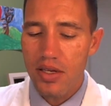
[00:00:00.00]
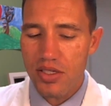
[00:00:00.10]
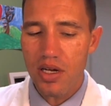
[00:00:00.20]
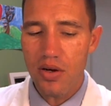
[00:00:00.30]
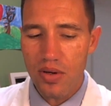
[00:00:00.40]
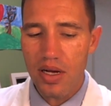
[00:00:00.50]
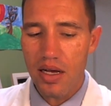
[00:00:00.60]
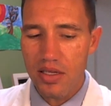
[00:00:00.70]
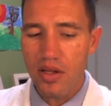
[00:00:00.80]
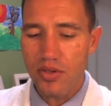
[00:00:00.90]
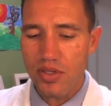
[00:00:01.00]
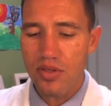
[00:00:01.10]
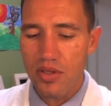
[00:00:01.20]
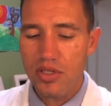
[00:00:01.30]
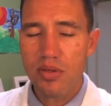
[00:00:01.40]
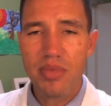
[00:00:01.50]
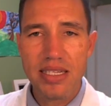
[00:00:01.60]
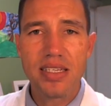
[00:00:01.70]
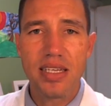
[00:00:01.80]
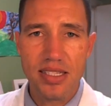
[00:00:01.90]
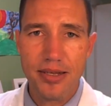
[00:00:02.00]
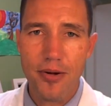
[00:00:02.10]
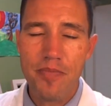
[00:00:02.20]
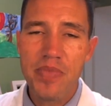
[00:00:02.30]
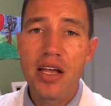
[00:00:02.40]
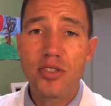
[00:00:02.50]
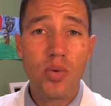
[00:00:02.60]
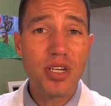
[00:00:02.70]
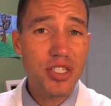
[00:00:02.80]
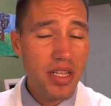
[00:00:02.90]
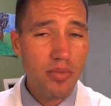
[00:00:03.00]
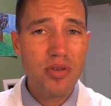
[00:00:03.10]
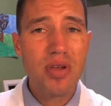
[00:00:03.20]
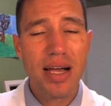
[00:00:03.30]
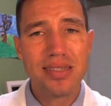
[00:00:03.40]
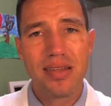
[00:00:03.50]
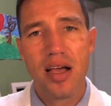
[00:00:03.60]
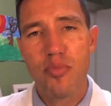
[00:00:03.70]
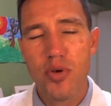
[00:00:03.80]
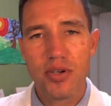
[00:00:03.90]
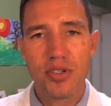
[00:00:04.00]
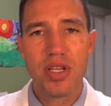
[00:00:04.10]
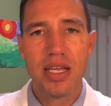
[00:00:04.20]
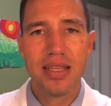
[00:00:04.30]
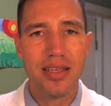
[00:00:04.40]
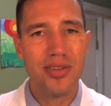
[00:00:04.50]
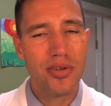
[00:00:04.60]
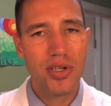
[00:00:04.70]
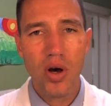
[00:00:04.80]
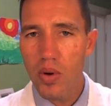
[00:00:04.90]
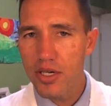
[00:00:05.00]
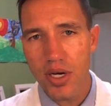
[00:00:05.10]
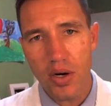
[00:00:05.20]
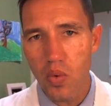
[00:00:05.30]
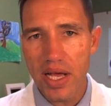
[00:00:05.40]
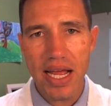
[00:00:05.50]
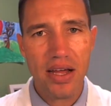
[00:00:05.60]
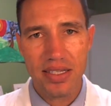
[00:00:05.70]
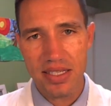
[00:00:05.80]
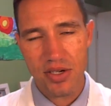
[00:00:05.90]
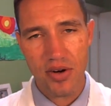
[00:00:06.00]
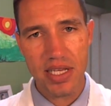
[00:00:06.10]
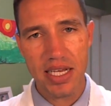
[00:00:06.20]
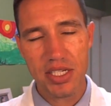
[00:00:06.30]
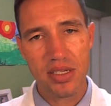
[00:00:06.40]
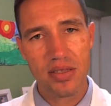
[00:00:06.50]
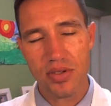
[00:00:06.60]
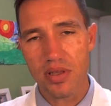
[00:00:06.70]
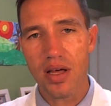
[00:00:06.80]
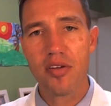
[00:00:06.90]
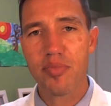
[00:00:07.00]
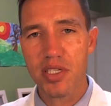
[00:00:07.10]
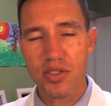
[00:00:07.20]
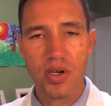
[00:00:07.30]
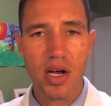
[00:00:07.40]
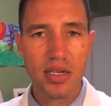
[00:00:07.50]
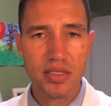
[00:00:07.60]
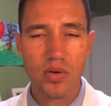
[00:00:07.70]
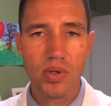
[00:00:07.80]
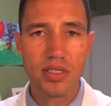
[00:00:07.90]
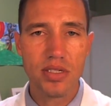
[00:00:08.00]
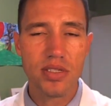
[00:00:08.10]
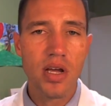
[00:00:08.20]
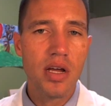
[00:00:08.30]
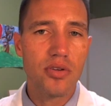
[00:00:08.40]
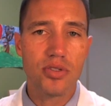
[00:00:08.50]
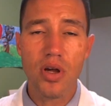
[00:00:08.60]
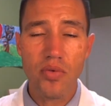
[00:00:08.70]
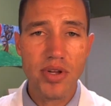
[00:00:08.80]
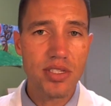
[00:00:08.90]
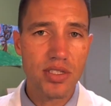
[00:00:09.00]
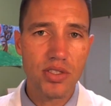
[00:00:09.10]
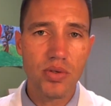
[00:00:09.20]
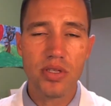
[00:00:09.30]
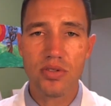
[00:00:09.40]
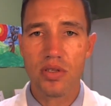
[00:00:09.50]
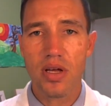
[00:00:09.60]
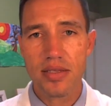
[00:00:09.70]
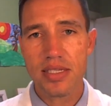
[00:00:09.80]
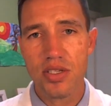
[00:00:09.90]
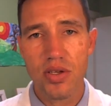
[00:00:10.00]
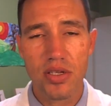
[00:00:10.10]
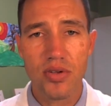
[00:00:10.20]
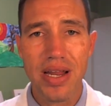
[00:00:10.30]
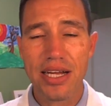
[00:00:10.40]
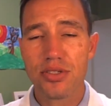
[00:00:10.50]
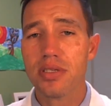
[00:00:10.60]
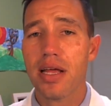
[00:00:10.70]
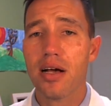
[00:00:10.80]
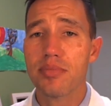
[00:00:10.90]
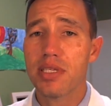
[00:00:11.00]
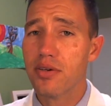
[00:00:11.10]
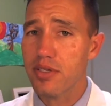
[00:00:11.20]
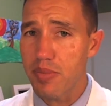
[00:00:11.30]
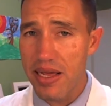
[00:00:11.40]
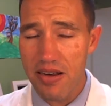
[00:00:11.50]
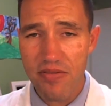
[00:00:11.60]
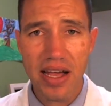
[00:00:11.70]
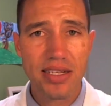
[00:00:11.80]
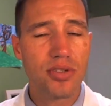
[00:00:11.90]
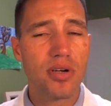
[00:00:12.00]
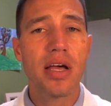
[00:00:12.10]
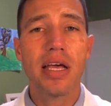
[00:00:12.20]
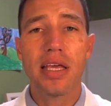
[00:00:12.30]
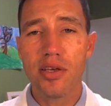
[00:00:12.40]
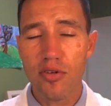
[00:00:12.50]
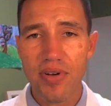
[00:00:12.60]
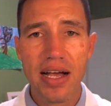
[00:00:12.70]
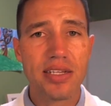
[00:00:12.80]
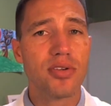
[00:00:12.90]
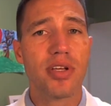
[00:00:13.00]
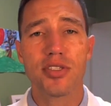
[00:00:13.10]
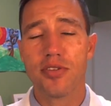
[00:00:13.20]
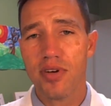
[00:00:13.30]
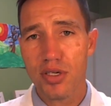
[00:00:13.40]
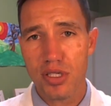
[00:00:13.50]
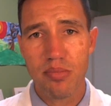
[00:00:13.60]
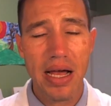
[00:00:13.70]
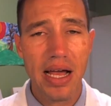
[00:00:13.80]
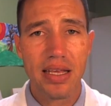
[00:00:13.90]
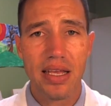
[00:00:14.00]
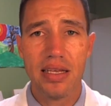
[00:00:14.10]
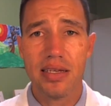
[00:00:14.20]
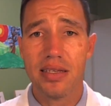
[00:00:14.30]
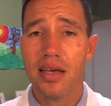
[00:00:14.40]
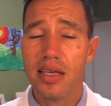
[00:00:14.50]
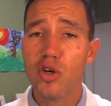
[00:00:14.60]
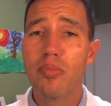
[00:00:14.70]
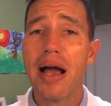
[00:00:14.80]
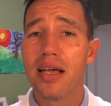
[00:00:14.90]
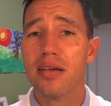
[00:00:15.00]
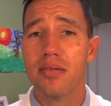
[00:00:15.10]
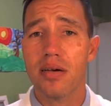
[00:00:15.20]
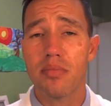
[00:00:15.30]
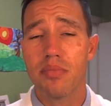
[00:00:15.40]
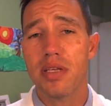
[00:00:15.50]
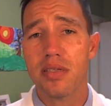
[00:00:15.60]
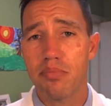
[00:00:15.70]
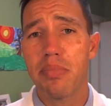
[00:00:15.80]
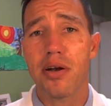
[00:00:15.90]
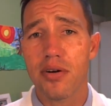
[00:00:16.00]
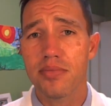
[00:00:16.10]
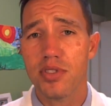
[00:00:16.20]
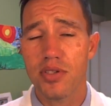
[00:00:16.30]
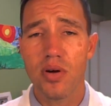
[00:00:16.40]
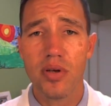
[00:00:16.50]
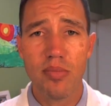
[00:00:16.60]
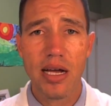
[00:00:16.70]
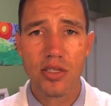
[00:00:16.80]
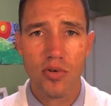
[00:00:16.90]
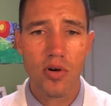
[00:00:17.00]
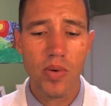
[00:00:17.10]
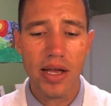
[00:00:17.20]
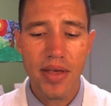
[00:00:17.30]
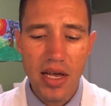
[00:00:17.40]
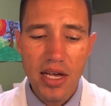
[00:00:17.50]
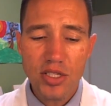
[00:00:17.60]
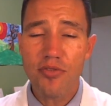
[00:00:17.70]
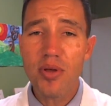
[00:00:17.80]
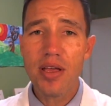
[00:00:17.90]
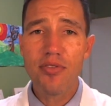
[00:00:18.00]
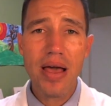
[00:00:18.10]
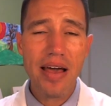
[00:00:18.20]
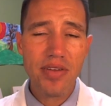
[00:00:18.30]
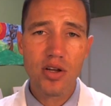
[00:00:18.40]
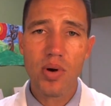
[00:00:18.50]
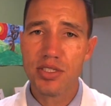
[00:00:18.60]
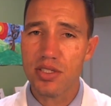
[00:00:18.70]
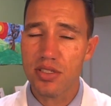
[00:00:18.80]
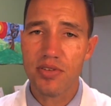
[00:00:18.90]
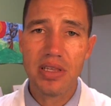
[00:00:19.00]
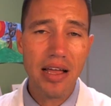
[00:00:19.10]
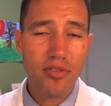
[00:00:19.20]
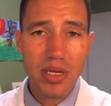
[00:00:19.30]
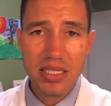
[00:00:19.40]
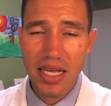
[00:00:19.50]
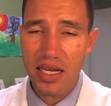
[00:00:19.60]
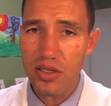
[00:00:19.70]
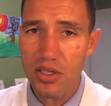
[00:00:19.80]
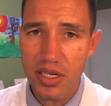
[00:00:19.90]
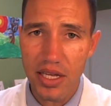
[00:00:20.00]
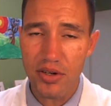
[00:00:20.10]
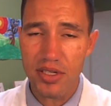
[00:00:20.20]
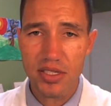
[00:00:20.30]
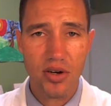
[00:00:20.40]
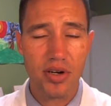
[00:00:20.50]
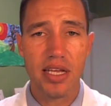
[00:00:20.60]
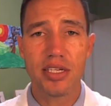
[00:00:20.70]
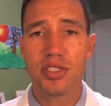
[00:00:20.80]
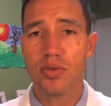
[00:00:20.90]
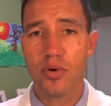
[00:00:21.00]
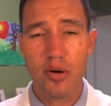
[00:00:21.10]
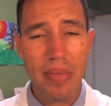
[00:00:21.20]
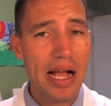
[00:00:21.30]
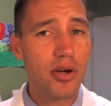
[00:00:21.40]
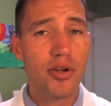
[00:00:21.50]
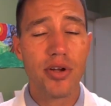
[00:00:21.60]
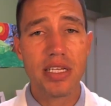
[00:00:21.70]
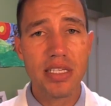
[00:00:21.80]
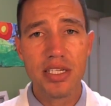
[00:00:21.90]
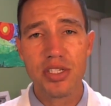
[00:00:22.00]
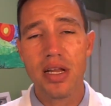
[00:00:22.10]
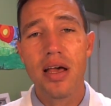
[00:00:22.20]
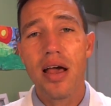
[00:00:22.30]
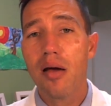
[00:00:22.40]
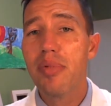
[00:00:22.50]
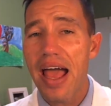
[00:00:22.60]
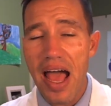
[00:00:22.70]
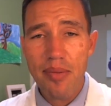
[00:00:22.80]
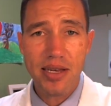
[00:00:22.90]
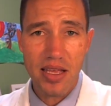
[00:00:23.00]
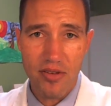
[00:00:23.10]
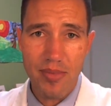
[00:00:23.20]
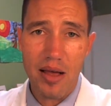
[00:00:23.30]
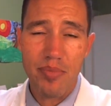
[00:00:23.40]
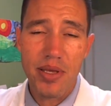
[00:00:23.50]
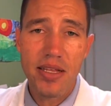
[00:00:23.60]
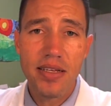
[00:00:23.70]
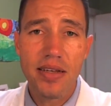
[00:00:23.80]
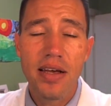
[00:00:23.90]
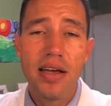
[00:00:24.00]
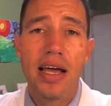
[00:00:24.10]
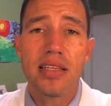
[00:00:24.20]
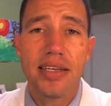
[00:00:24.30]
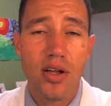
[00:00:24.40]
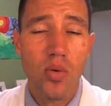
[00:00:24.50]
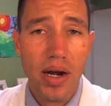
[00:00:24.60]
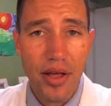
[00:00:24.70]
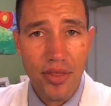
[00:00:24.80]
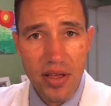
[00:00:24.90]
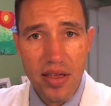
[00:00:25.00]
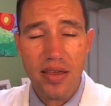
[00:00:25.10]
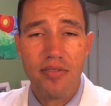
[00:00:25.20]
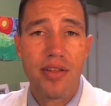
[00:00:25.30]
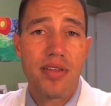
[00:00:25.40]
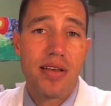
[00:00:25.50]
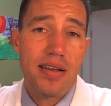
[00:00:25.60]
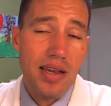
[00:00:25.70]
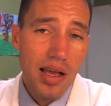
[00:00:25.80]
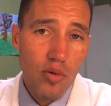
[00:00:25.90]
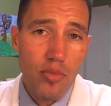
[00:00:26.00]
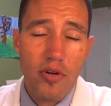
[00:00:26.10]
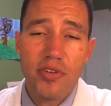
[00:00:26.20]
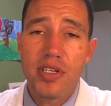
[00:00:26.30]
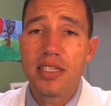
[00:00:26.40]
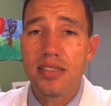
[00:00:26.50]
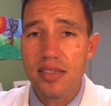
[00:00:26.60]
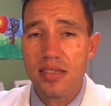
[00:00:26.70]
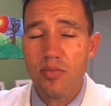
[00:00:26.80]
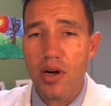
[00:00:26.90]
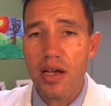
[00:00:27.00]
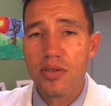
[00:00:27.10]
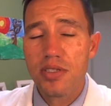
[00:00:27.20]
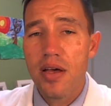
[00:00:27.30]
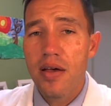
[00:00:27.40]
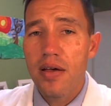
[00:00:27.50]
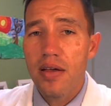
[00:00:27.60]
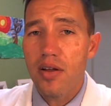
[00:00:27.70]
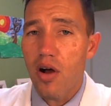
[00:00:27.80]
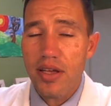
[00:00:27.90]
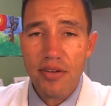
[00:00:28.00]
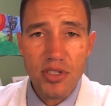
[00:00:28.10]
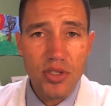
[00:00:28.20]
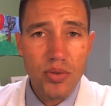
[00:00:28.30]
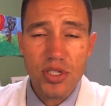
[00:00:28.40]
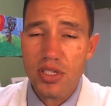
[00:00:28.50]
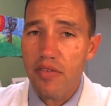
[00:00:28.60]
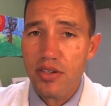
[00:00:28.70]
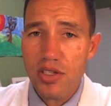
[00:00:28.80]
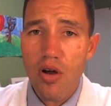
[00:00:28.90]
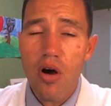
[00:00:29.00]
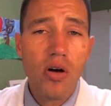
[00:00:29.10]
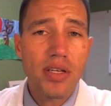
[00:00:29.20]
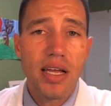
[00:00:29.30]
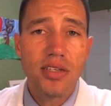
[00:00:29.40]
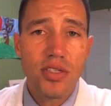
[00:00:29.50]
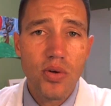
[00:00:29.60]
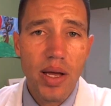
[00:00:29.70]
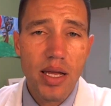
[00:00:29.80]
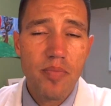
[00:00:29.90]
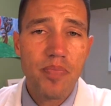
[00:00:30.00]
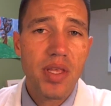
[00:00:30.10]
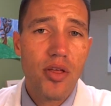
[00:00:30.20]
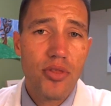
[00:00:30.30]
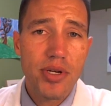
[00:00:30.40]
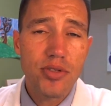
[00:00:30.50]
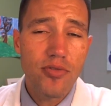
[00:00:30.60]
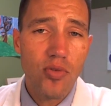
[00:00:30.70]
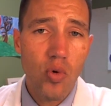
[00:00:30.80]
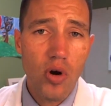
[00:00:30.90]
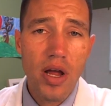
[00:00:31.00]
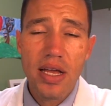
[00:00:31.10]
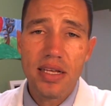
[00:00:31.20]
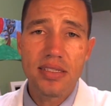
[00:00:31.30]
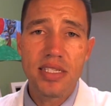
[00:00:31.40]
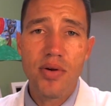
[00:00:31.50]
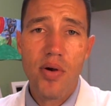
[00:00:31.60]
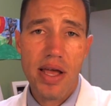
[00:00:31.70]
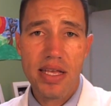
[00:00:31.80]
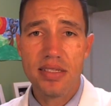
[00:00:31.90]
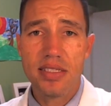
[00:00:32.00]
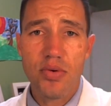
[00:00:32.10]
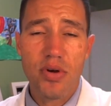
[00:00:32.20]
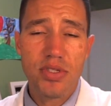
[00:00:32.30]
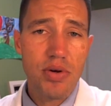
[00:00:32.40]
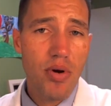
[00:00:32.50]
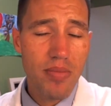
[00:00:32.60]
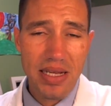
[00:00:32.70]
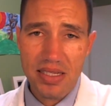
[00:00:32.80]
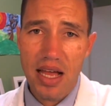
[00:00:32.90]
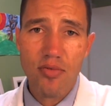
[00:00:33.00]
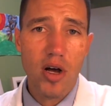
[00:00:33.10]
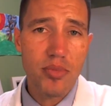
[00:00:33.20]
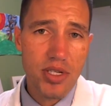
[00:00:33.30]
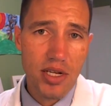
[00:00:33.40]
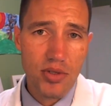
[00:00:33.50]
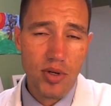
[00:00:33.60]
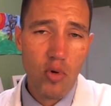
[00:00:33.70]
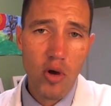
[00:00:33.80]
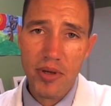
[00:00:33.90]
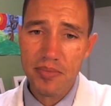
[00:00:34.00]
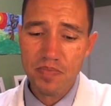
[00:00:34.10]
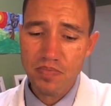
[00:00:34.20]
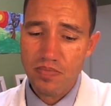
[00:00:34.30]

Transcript: So there's some things to consider. So I want to share that with you guys to help you understand that you don't want to try to wait out a disc herniation. There's a lot of potential consequences. There's no reason to do it. There's a lot of things that you can do naturally to help decrease pain faster, heal faster, get your function back, and heal back better, so you don't heal back the wrong way. So if you have any questions, if you'd like for me to take a look at your disc herniation or your back or your condition, I'd be happy to give you my opinion and let you know what I think, if I think I can help, or if you need to see someone else. All you have to do is just give us a call at 828-324-0800, and my staff will help you schedule an appointment.